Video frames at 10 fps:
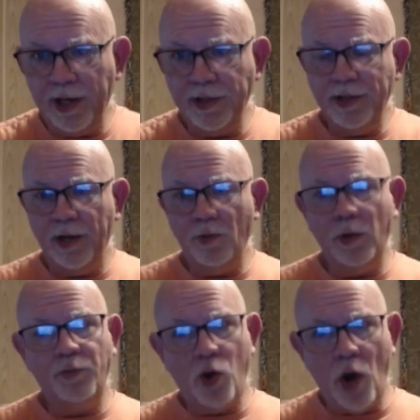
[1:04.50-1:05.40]
that we
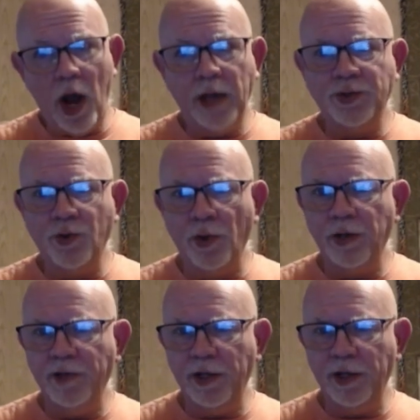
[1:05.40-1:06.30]
pray is going to
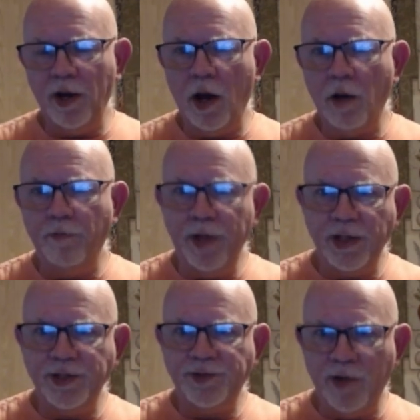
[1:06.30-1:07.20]
be our
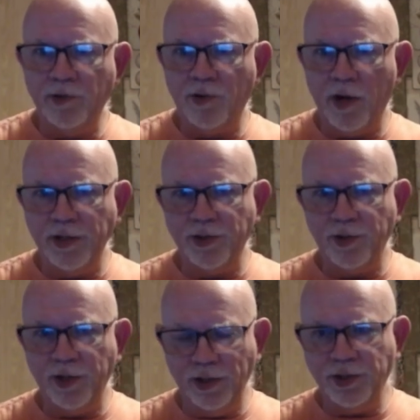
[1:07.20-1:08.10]
biggest fundraiser
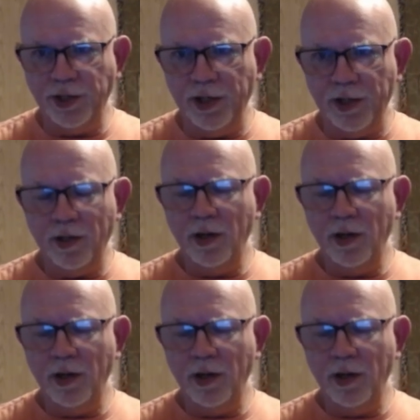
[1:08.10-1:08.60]
each year.